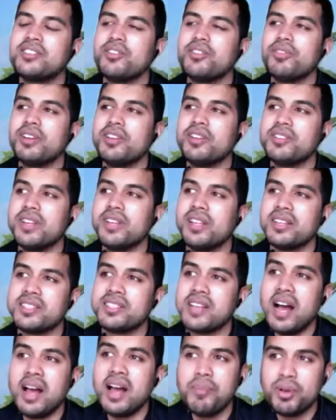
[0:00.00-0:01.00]
so funny you say that
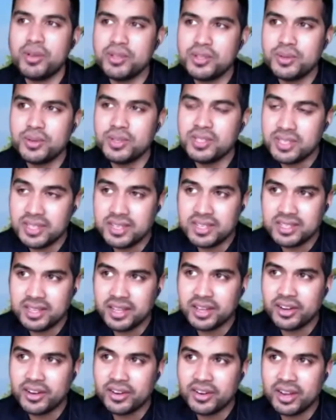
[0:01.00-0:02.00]
because I'm also a city
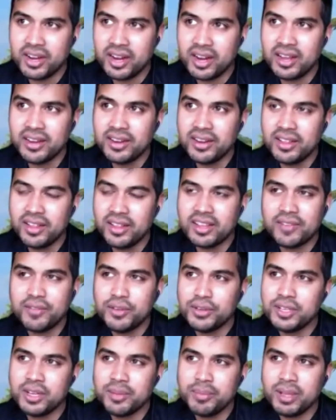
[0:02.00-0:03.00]
slicker, and like if
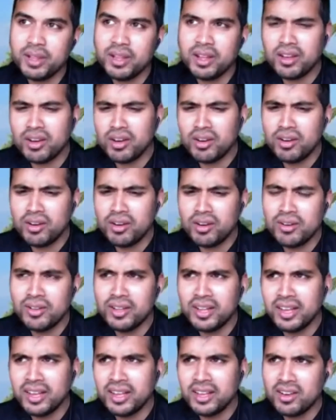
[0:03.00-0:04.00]
you tell me like
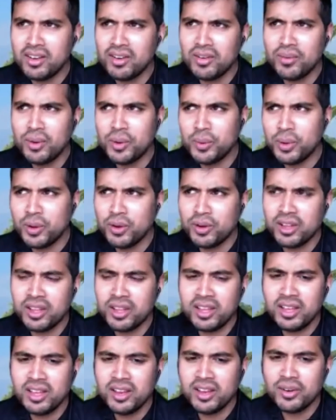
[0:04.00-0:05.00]
where do we go to
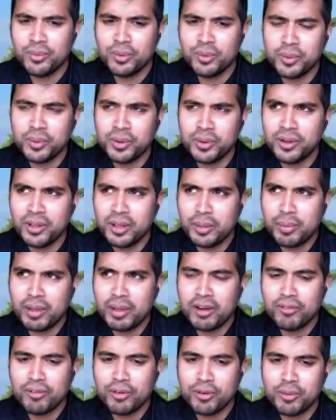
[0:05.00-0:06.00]
eat or where do we go to like pay
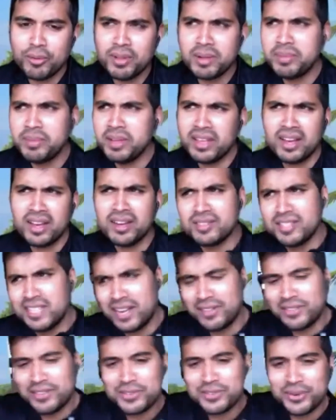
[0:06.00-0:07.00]
our phone bill, I'm like yeah,
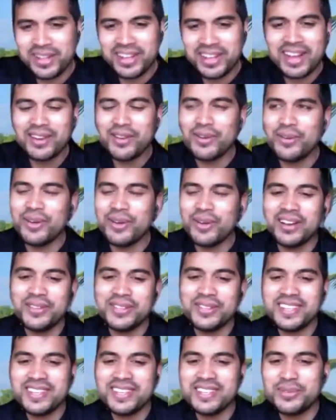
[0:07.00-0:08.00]
town this road. Like I know
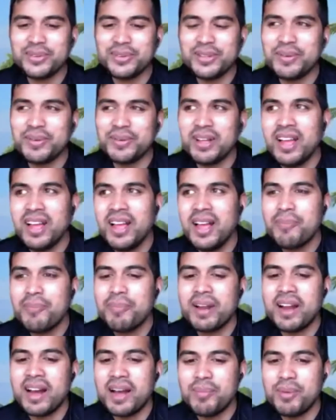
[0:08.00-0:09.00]
cities really well,
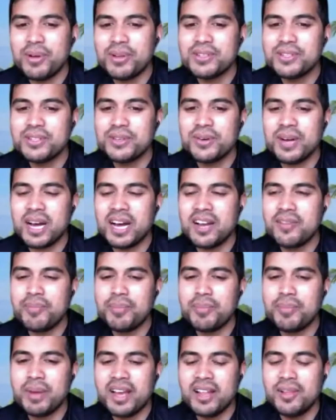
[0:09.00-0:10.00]
but I'm also out of
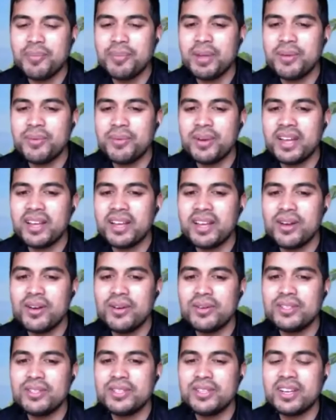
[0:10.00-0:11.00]
my element when I
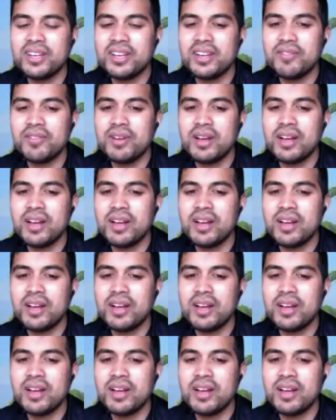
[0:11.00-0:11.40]
go to kind of